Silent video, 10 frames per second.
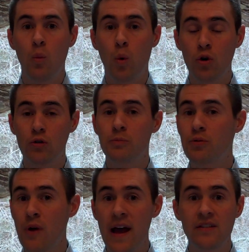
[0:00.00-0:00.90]

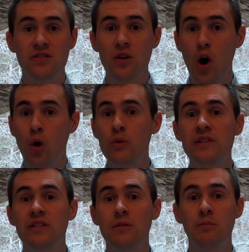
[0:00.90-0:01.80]
WordPress
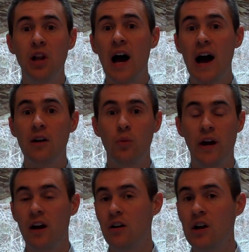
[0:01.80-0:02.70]
hosted blog
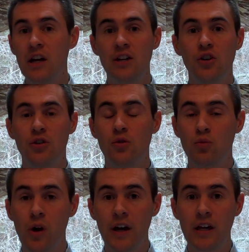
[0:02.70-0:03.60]
where you
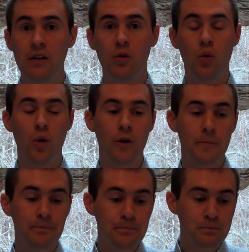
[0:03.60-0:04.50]
write, or